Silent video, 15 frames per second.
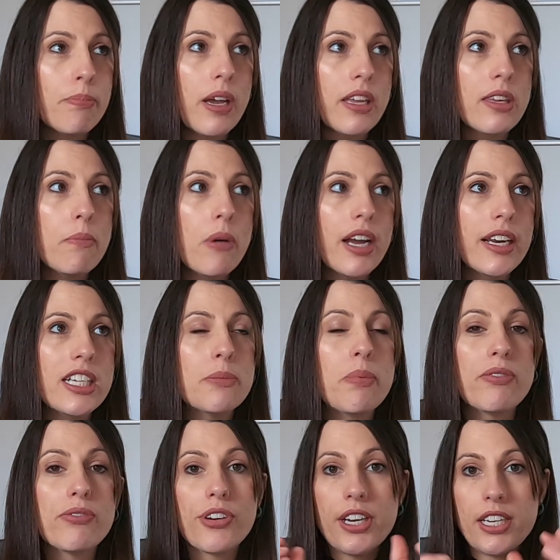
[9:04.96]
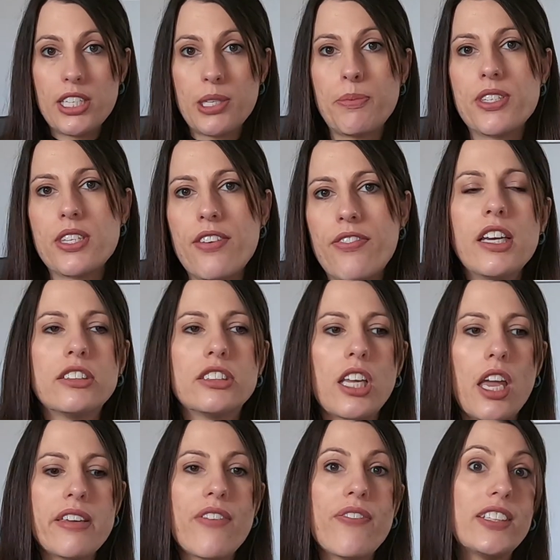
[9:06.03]
but you might need to be really specific. So
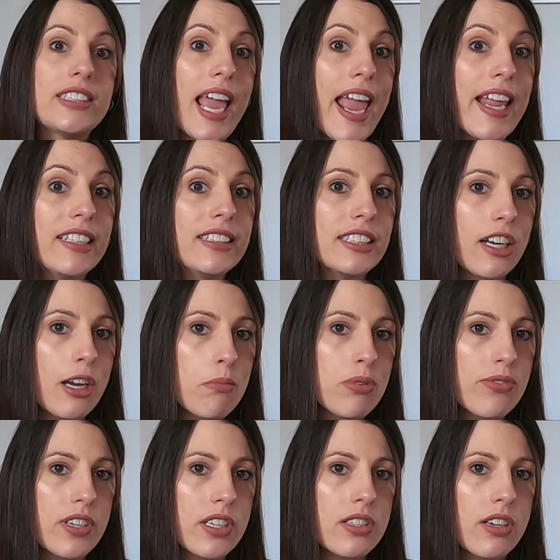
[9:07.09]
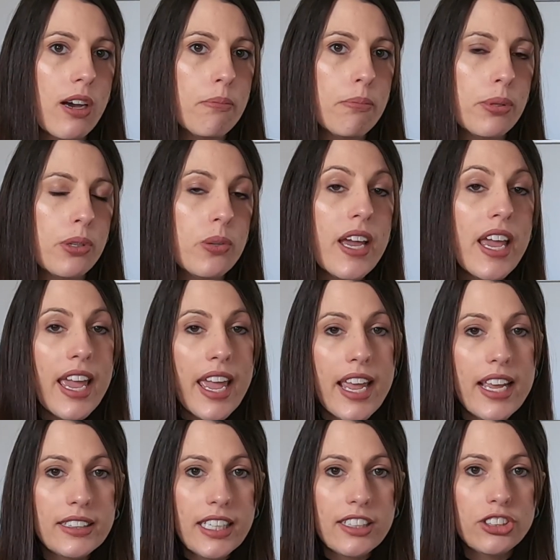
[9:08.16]
if it's enzymes, for example,
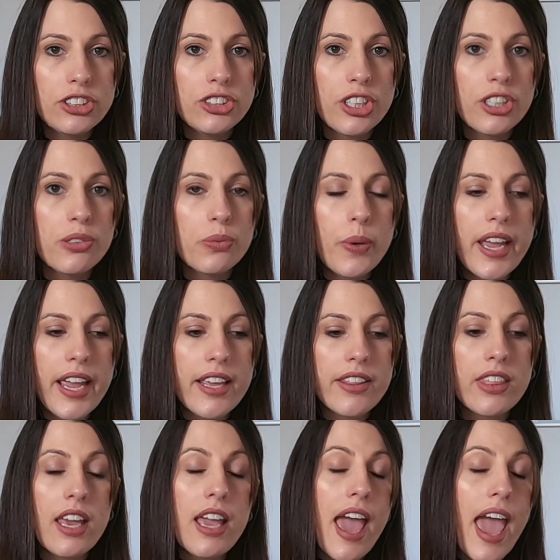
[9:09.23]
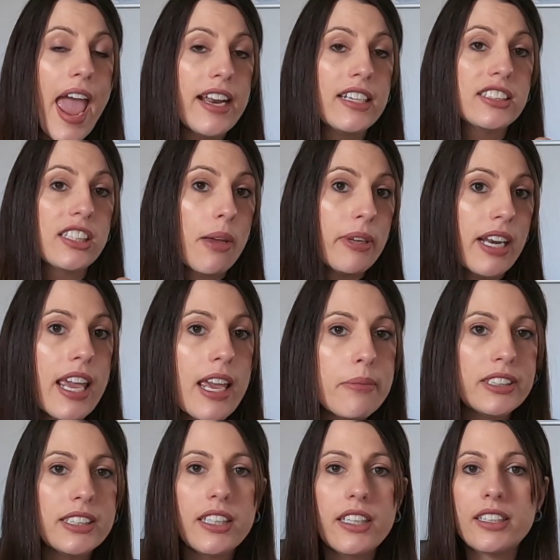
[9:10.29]
is it to do with enzyme
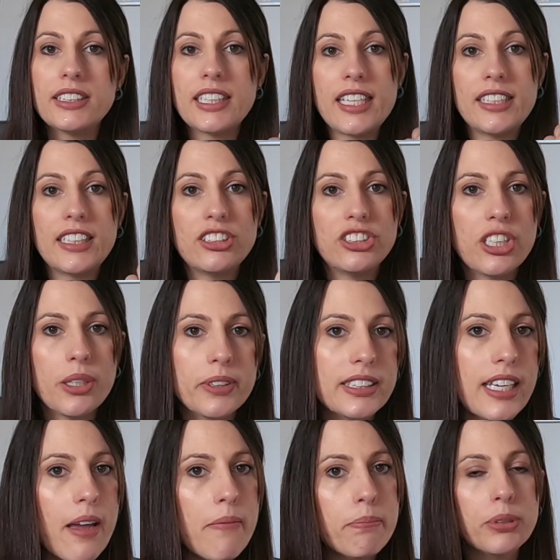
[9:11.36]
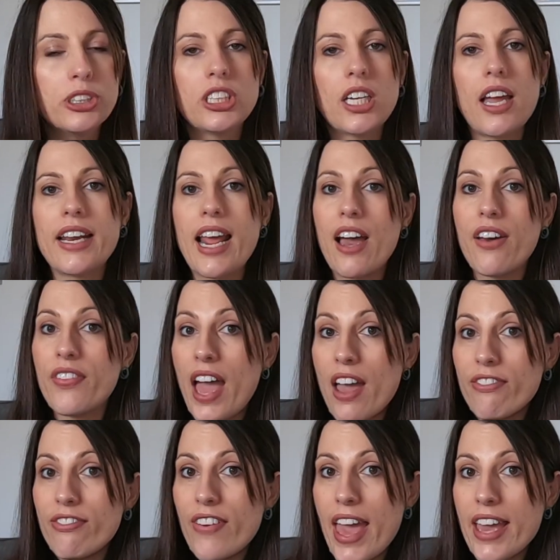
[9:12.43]
inhibitors? Is it to do with temperature and how that
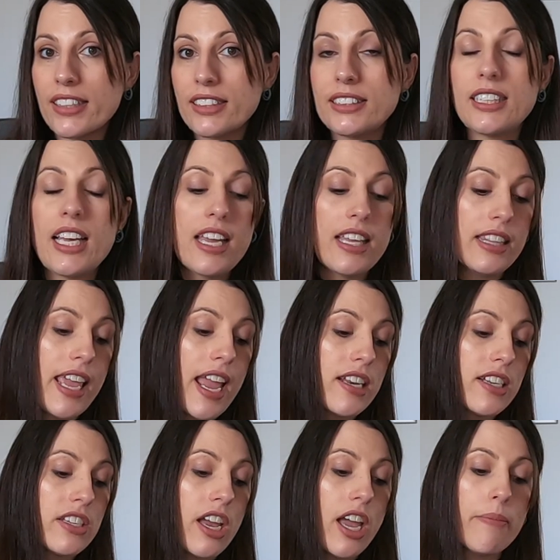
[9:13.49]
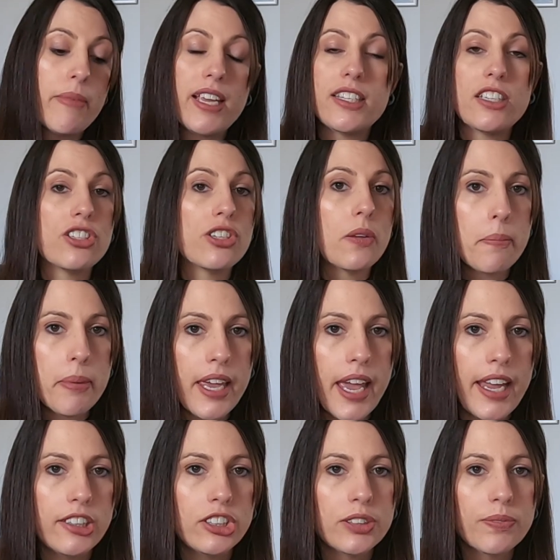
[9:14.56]
affects the enzyme? Is it to do with
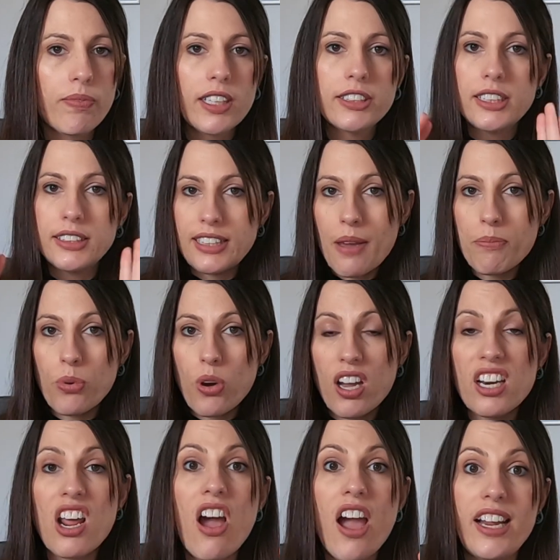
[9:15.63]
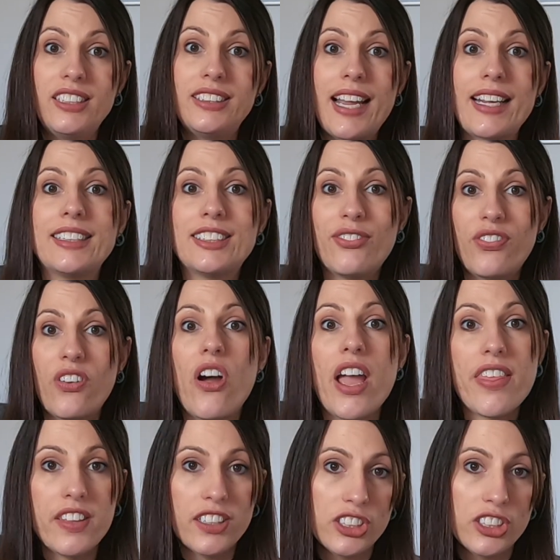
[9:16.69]
pH? So step one, identify the